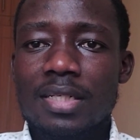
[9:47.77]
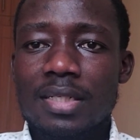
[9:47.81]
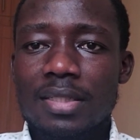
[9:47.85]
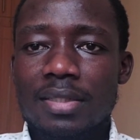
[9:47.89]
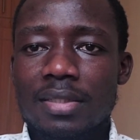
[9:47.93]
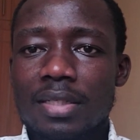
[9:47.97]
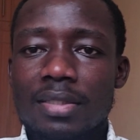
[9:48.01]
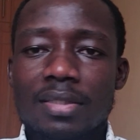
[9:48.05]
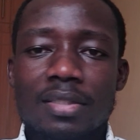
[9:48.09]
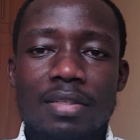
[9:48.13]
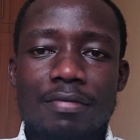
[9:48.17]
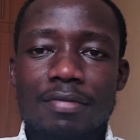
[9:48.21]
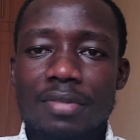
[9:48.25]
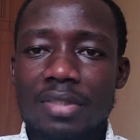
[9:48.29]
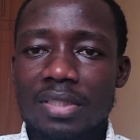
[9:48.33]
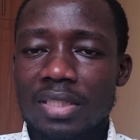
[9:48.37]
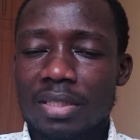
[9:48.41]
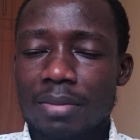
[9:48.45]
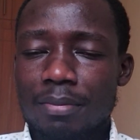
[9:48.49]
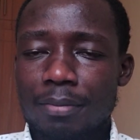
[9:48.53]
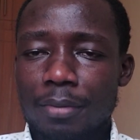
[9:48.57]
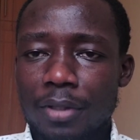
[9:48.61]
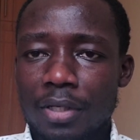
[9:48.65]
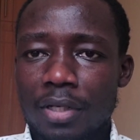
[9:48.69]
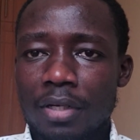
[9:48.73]
let's say, for example,
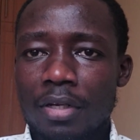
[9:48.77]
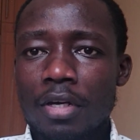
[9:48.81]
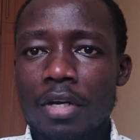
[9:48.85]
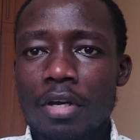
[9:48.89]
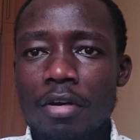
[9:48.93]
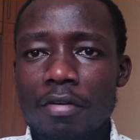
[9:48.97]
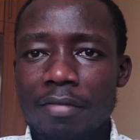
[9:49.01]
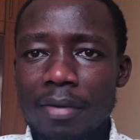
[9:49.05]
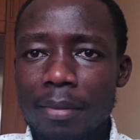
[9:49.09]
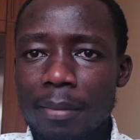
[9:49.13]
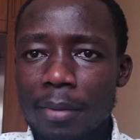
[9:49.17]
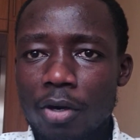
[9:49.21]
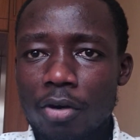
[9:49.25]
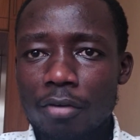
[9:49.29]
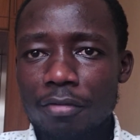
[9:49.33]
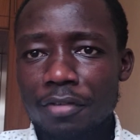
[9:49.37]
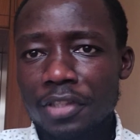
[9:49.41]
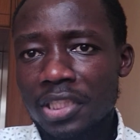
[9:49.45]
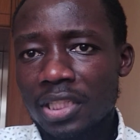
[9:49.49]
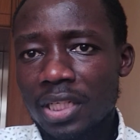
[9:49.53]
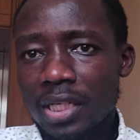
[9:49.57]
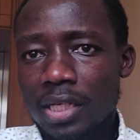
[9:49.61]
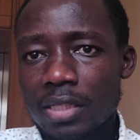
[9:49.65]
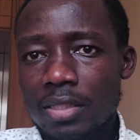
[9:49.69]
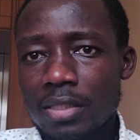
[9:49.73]
in
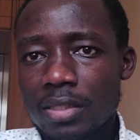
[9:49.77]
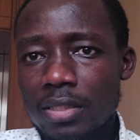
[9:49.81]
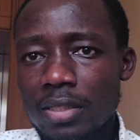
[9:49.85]
pharmacovigilance,